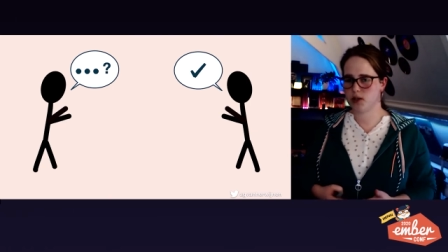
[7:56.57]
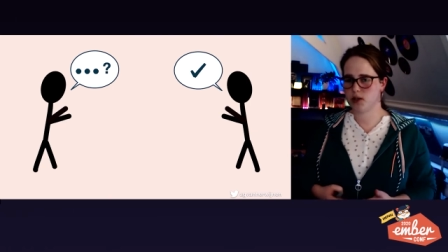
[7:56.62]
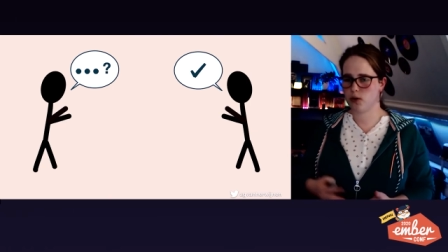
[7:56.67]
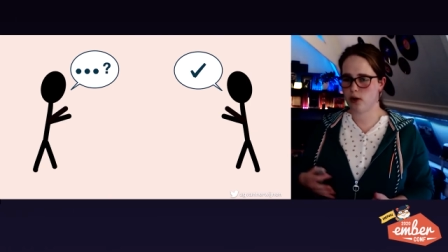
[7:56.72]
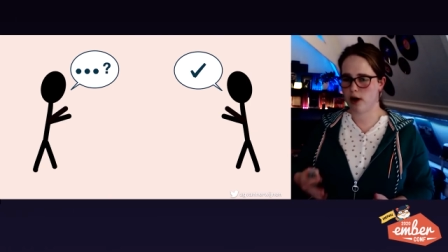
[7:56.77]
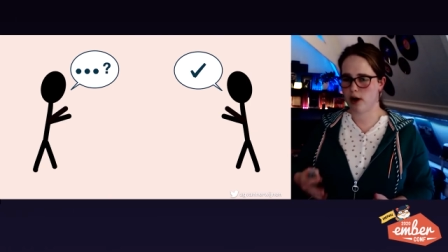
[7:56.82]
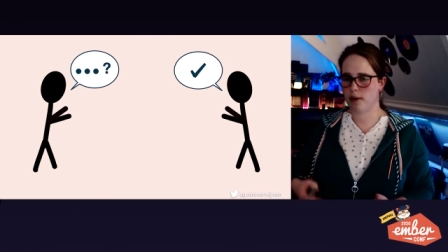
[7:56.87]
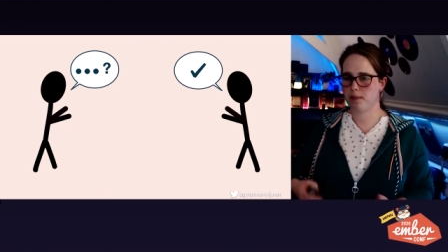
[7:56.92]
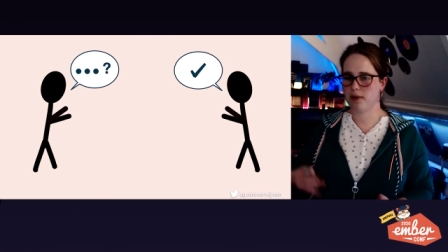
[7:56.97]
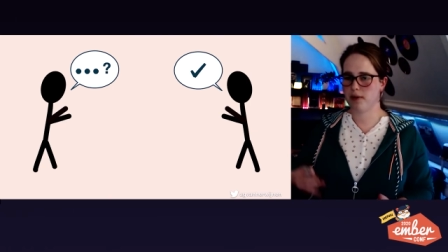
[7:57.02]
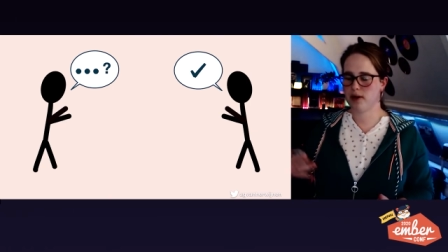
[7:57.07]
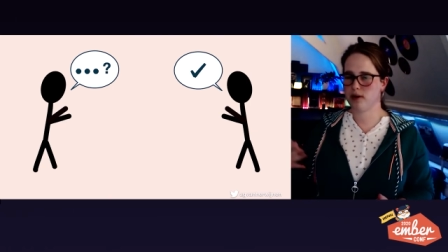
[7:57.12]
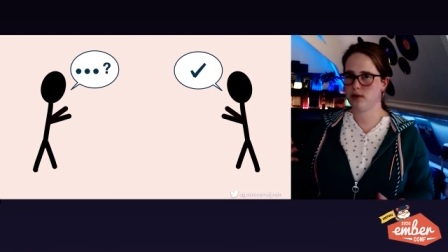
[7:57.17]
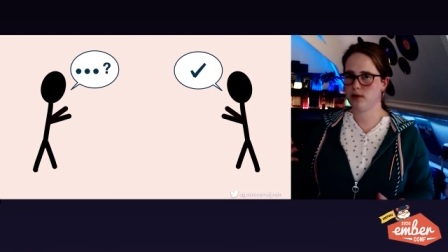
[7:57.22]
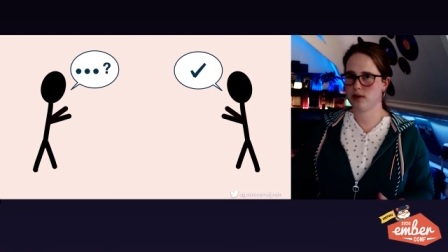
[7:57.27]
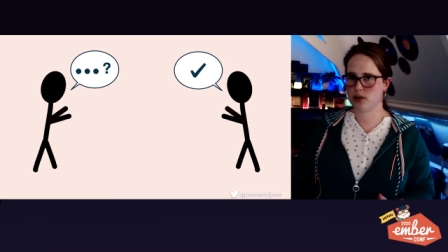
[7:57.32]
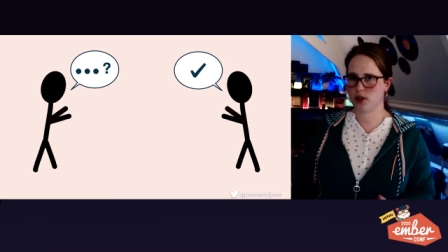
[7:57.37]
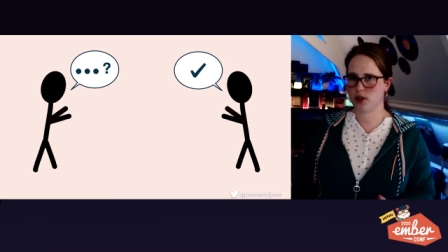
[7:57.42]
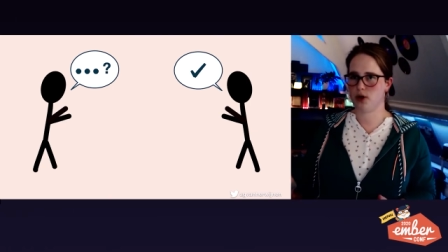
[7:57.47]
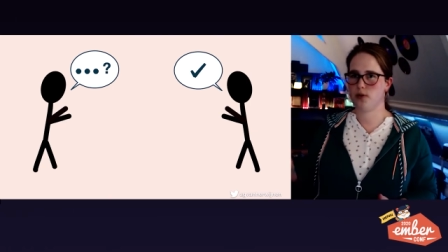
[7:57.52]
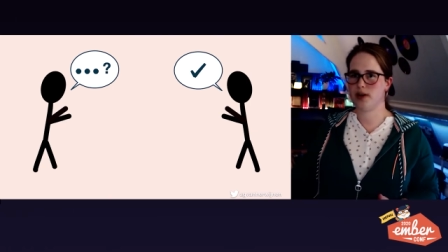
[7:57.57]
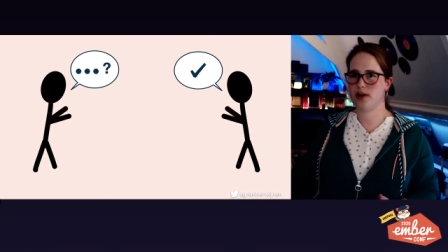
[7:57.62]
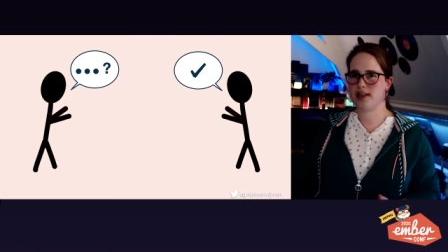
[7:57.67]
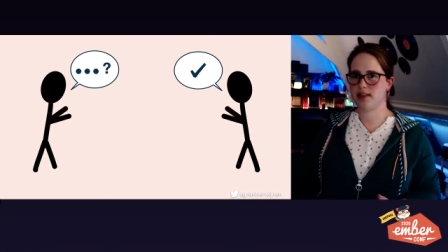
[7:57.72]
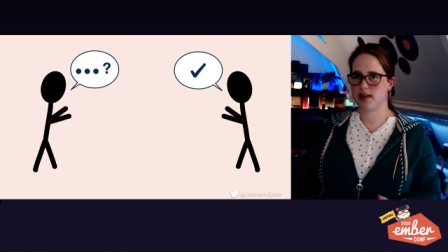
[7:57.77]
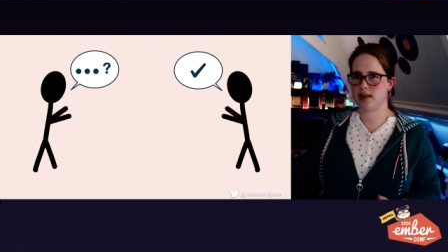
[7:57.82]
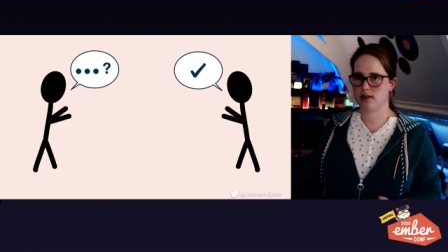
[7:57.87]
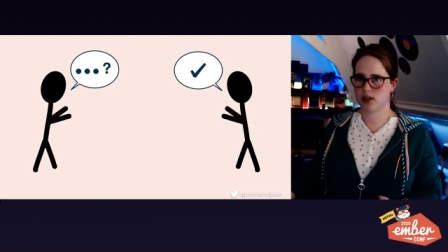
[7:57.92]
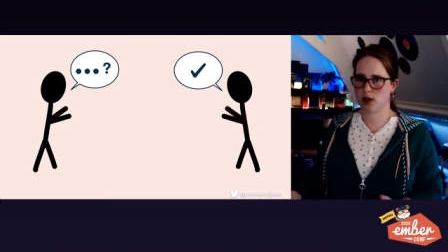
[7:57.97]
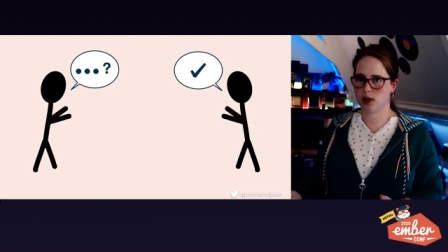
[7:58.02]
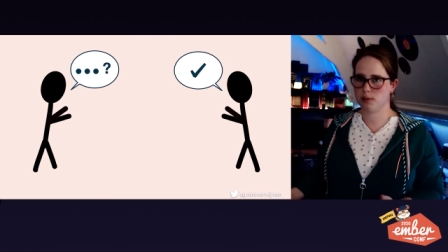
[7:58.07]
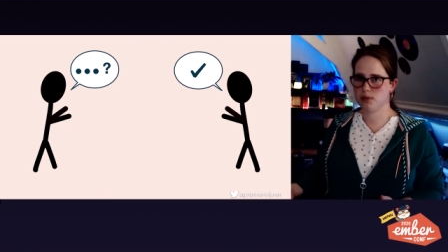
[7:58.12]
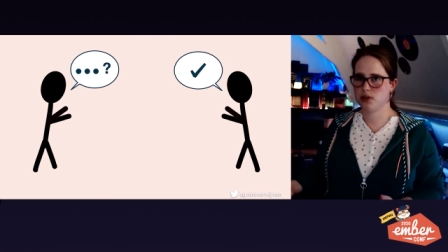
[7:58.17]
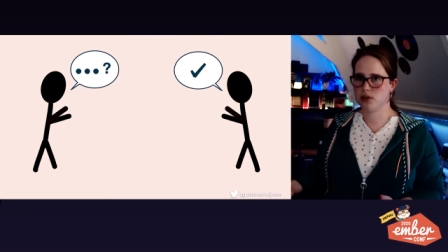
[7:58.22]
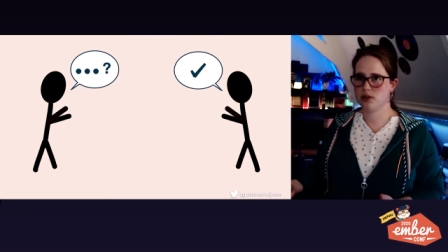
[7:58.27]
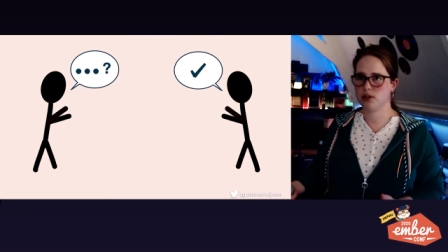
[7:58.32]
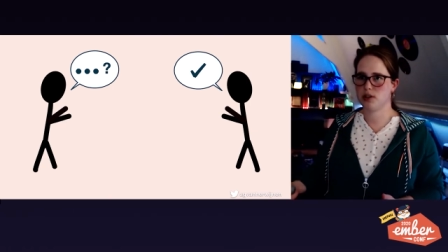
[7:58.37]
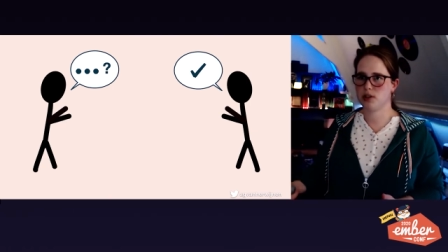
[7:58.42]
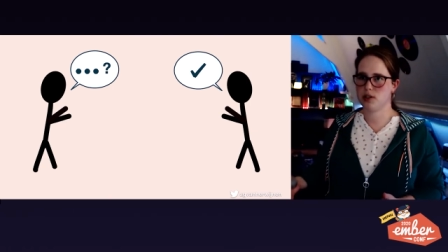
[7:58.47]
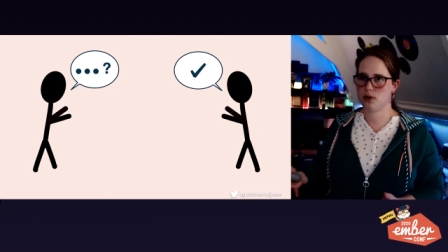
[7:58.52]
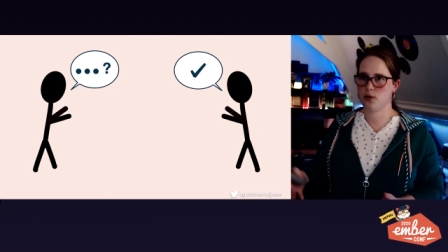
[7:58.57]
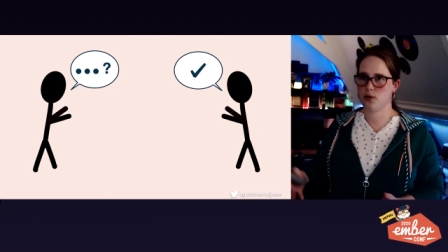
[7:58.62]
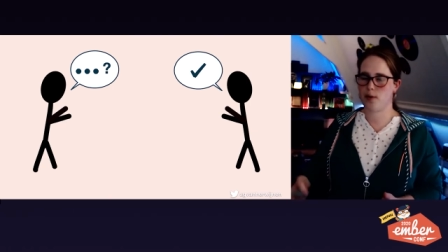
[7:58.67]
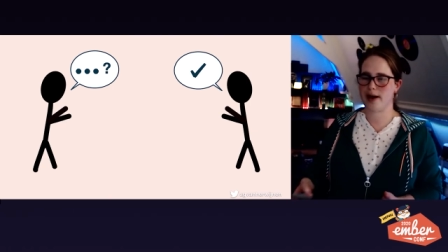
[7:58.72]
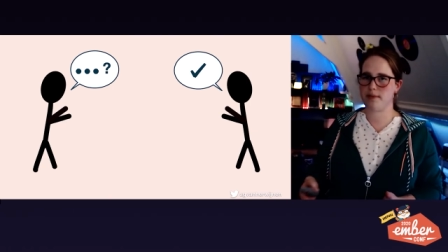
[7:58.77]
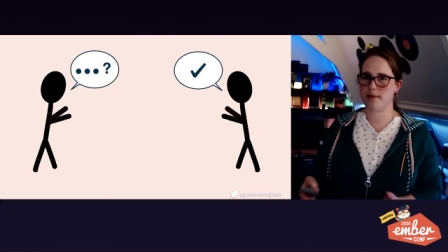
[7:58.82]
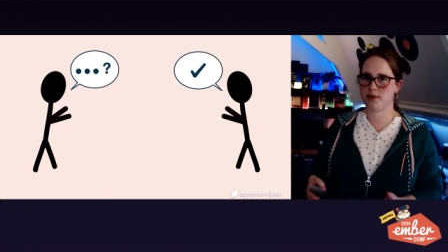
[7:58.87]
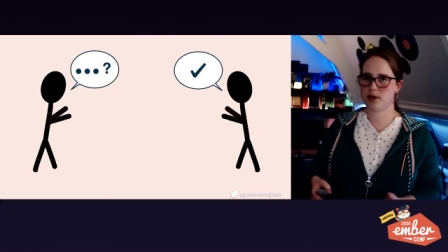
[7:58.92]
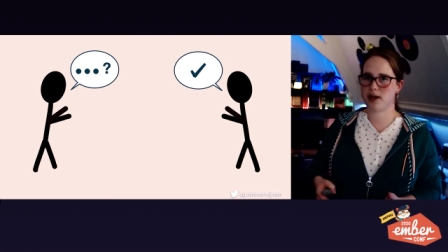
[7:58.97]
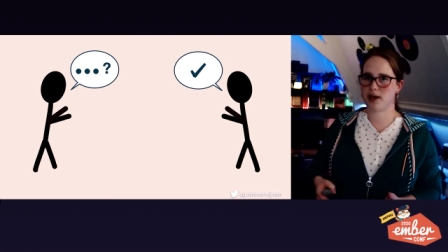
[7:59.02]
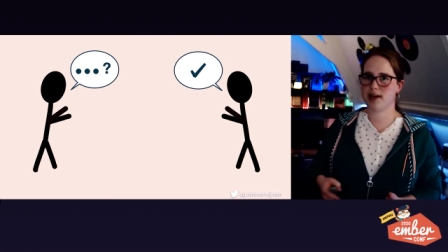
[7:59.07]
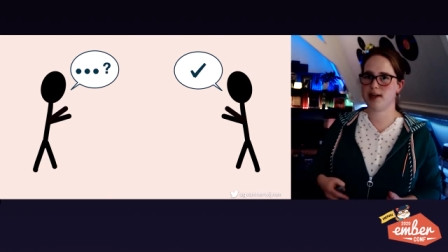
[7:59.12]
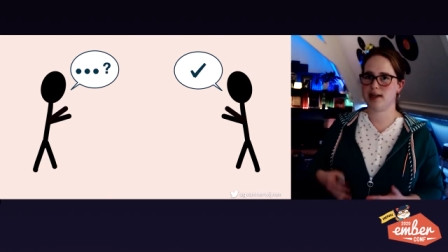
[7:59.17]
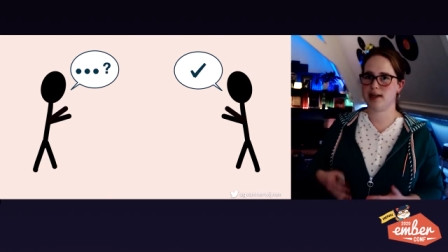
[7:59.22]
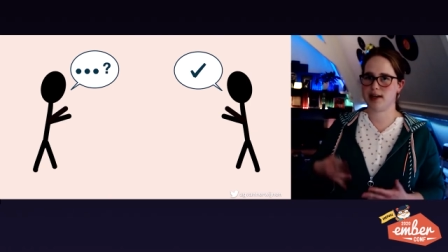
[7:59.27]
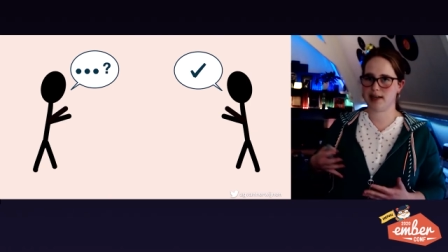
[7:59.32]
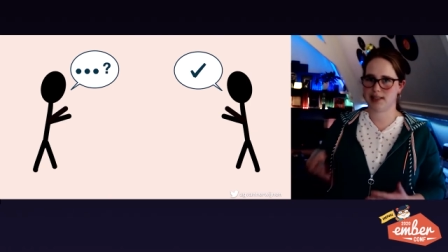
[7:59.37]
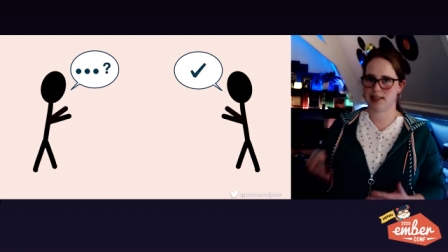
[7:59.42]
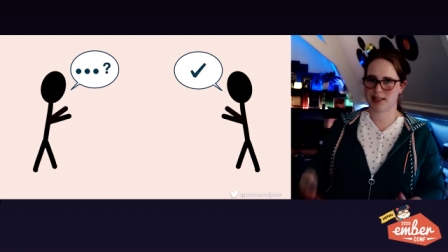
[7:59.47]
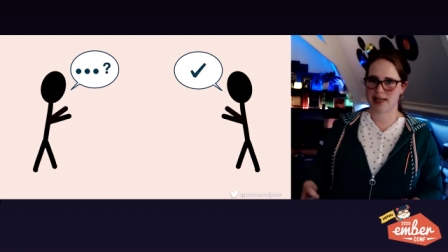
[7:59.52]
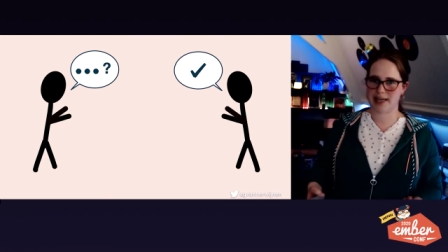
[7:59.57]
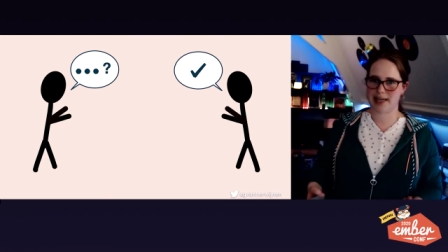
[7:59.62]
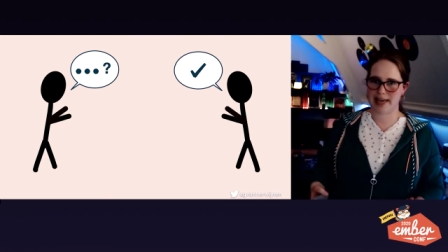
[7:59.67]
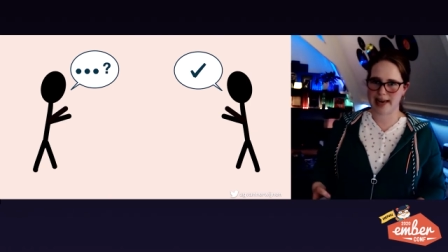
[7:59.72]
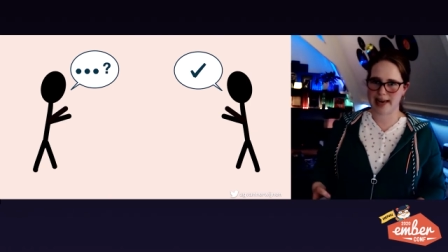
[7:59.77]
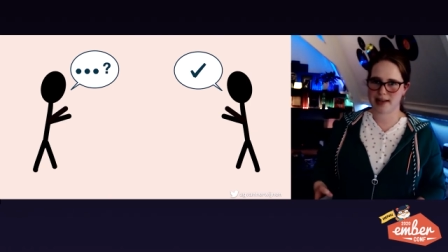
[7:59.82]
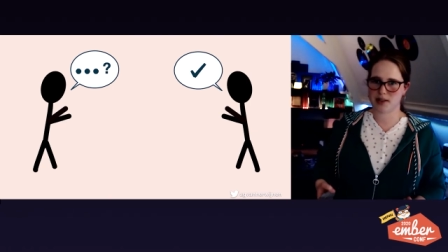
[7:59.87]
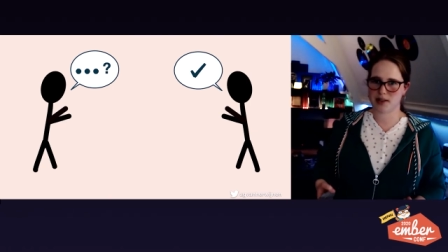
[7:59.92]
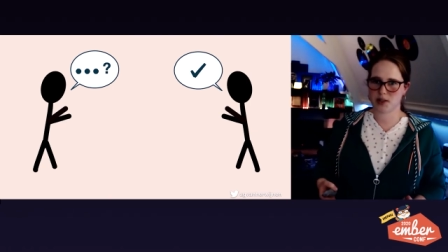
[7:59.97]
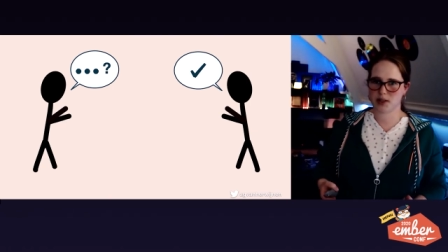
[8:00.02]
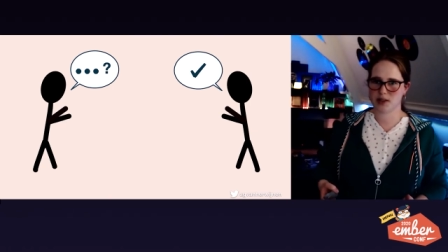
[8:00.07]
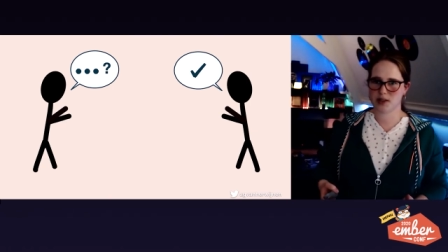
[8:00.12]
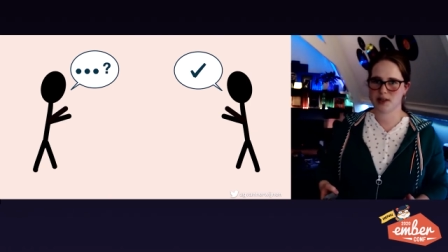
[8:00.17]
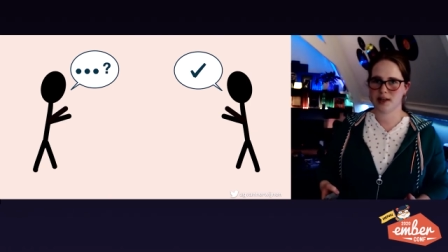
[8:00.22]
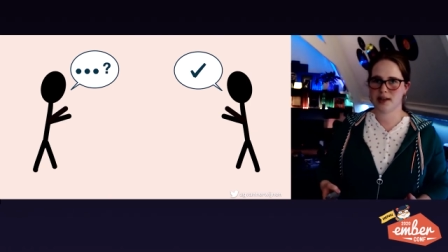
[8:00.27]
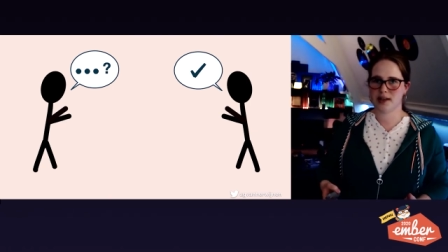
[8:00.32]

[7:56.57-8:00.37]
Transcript: to upload the Zoey's and Tomsters to the website and I say yes,